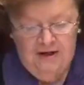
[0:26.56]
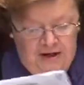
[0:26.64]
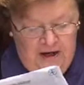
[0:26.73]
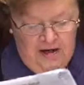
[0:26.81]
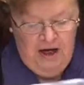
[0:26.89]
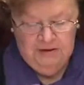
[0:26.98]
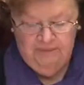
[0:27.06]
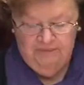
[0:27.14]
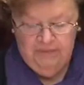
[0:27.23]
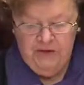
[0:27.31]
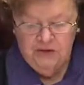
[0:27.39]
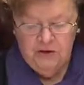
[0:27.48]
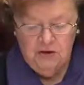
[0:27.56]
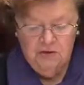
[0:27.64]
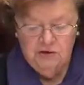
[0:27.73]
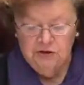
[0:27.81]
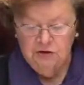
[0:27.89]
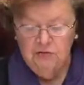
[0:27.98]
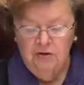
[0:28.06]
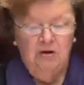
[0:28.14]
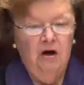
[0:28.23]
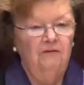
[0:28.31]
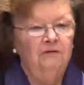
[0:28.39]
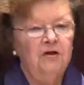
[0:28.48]
cannot encourage you
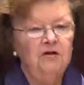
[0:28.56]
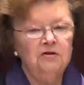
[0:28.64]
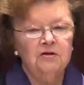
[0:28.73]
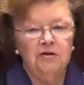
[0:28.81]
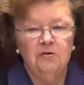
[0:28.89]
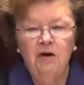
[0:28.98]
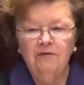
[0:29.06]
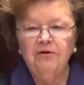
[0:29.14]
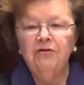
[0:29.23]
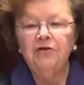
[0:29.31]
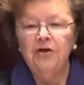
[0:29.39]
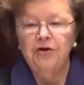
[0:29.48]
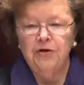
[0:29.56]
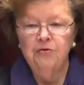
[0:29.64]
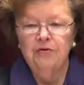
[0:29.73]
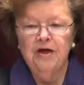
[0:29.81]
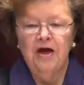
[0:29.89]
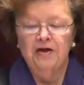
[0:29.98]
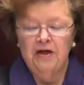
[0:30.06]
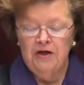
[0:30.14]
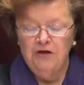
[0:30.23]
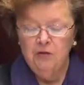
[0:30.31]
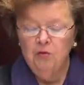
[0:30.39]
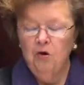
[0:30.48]
enough to do everything you can
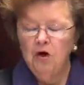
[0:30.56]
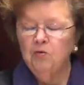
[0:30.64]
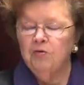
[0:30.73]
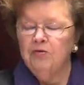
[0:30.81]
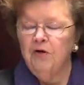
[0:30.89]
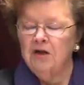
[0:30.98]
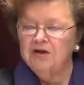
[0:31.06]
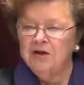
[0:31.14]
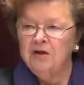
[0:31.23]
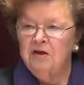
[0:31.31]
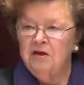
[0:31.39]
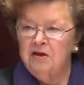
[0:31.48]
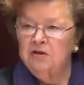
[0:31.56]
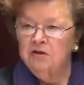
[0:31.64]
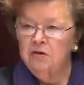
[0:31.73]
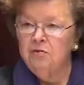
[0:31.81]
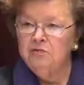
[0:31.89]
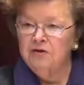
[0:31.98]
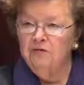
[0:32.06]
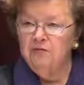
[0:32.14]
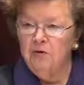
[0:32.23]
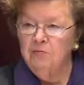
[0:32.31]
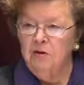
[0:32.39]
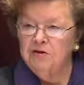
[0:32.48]
and to work with us in terms of
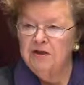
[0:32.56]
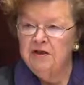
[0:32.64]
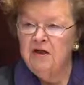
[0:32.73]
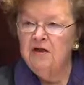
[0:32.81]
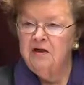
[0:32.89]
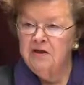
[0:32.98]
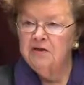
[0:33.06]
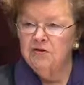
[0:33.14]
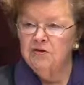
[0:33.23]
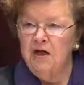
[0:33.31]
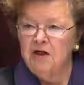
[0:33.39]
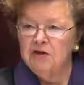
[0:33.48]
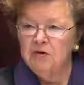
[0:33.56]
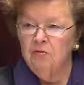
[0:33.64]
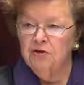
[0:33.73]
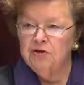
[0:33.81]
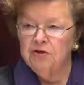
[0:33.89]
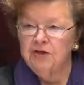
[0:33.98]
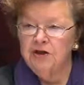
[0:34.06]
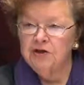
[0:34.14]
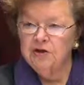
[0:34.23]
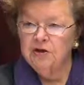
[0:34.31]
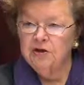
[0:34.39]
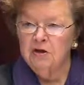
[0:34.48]
promoting international
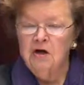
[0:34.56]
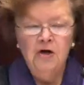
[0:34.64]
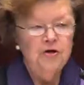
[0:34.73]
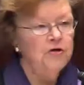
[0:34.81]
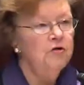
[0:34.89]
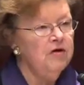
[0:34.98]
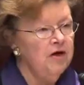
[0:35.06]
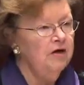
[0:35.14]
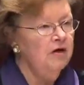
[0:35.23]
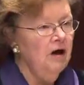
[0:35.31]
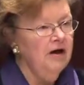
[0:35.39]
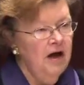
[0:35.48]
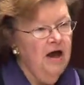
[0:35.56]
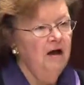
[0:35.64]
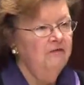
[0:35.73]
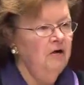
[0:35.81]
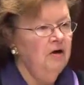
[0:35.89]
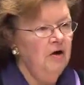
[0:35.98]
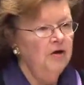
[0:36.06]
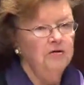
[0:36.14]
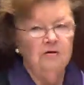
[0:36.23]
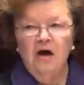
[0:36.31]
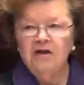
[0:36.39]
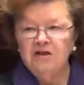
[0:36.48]
education. You cannot have a
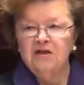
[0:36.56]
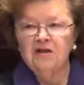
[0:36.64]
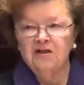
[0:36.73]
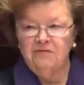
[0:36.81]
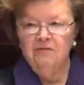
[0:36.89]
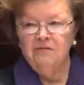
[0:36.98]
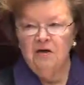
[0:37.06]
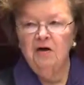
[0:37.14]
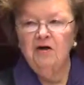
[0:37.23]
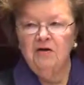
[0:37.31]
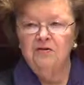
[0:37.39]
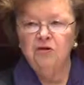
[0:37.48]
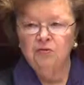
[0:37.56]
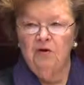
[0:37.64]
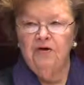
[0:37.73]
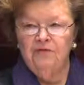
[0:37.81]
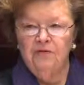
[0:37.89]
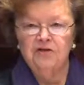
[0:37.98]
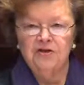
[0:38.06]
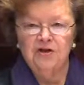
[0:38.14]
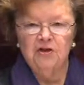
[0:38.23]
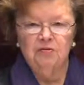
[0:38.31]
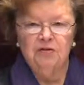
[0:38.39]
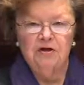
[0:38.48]
United States of America in the 21st
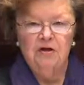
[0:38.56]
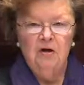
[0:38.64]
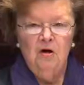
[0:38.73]
century